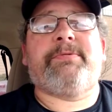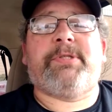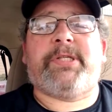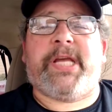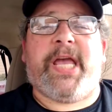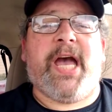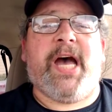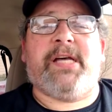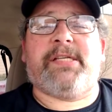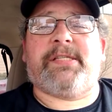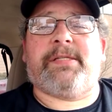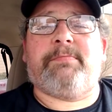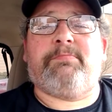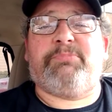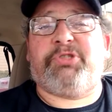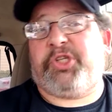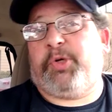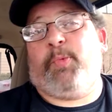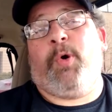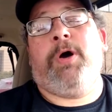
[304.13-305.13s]
She hasn't.
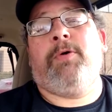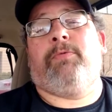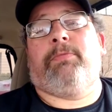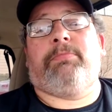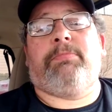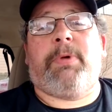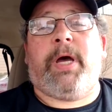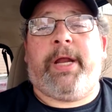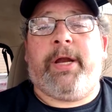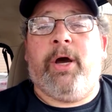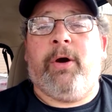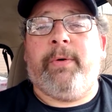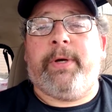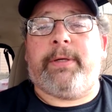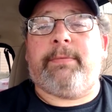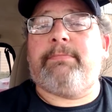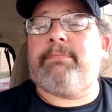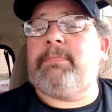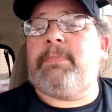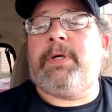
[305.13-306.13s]
She won't. I know it.
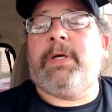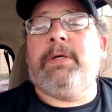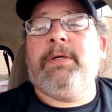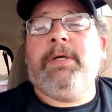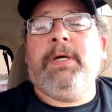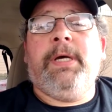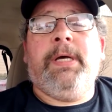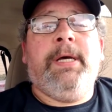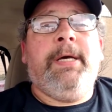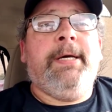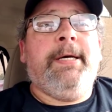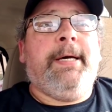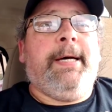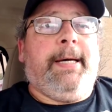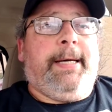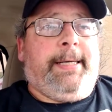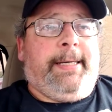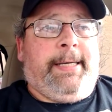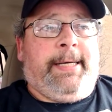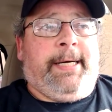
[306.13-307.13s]

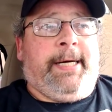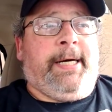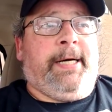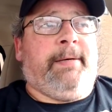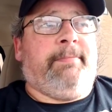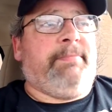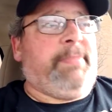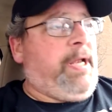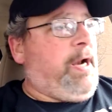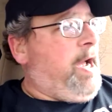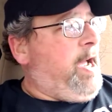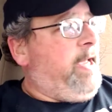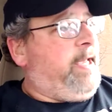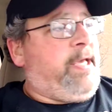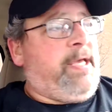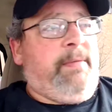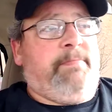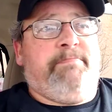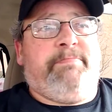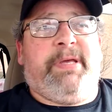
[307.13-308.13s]
And I
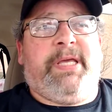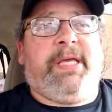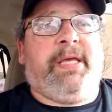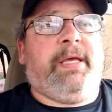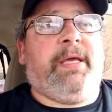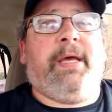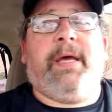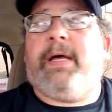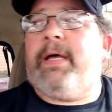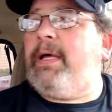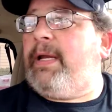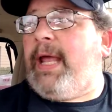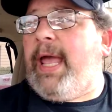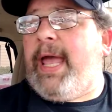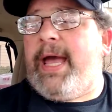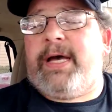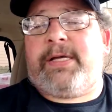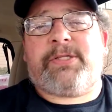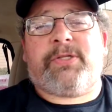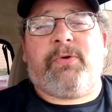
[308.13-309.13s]
can be an
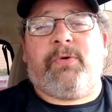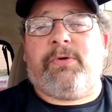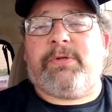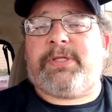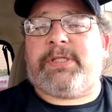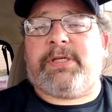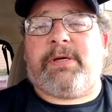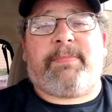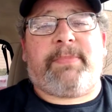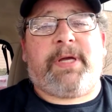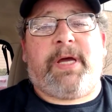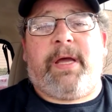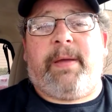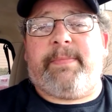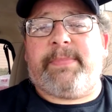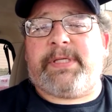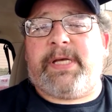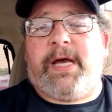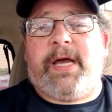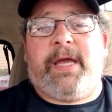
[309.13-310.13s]
asshole
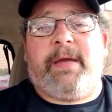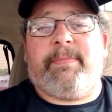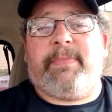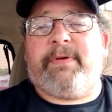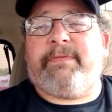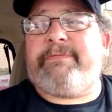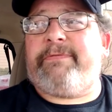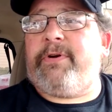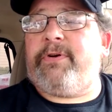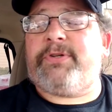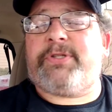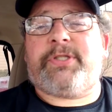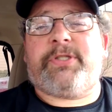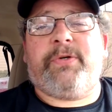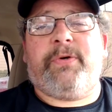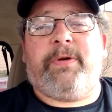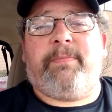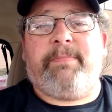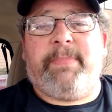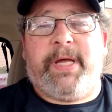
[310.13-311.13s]
sometimes. I am the first
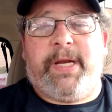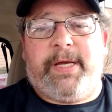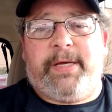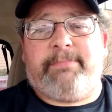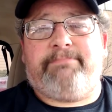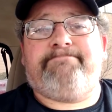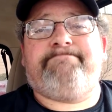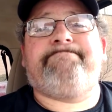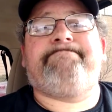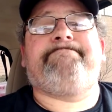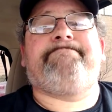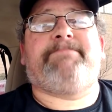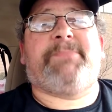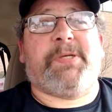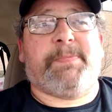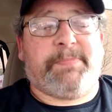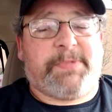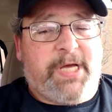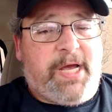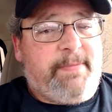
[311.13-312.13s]
to admit it.
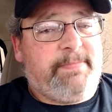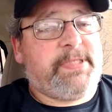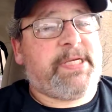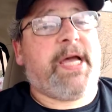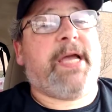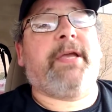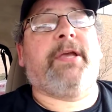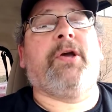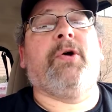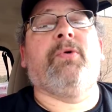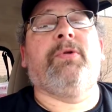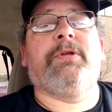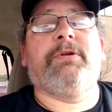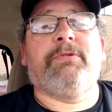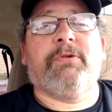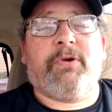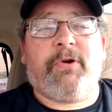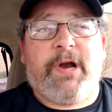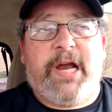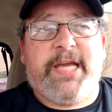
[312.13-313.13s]
Sometimes I can go a
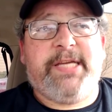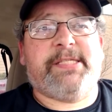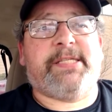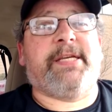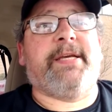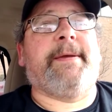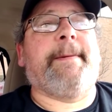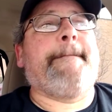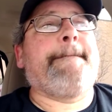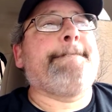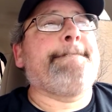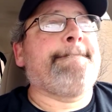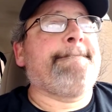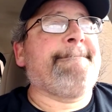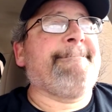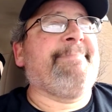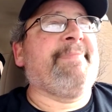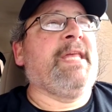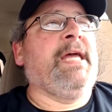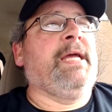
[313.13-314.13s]
little crazy.
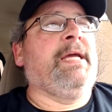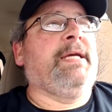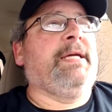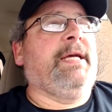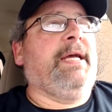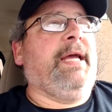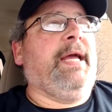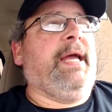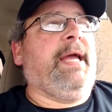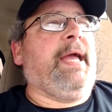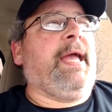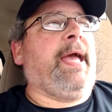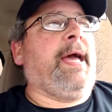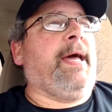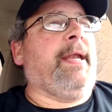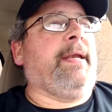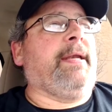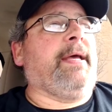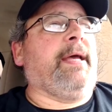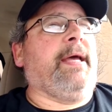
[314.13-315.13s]

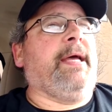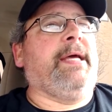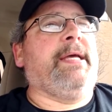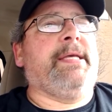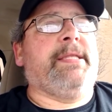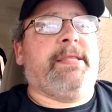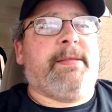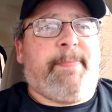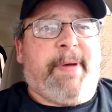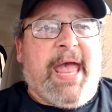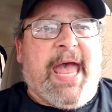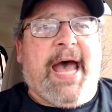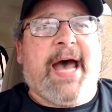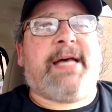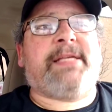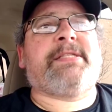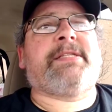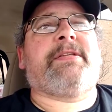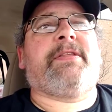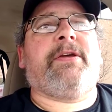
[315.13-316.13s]
And in the
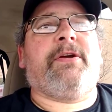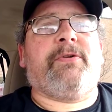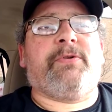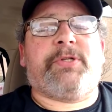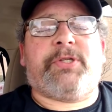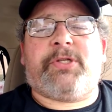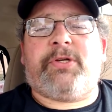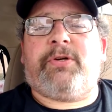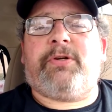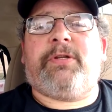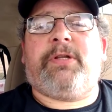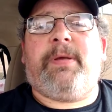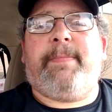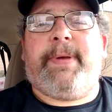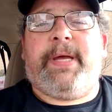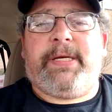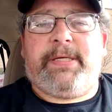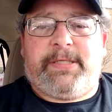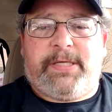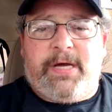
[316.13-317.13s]
past, there have certainly
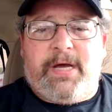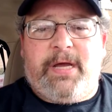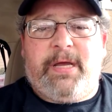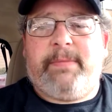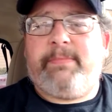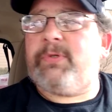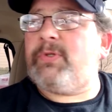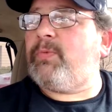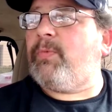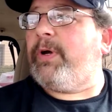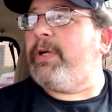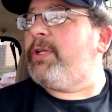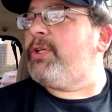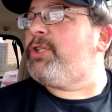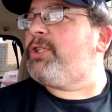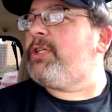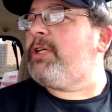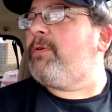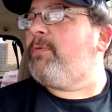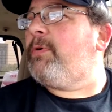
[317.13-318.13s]
been times when
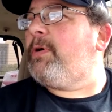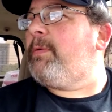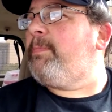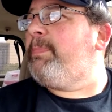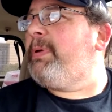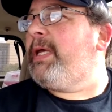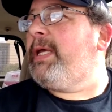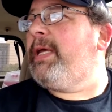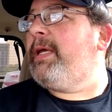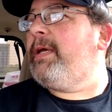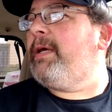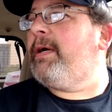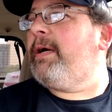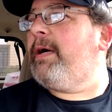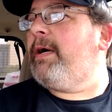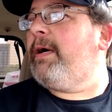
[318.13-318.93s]
she would be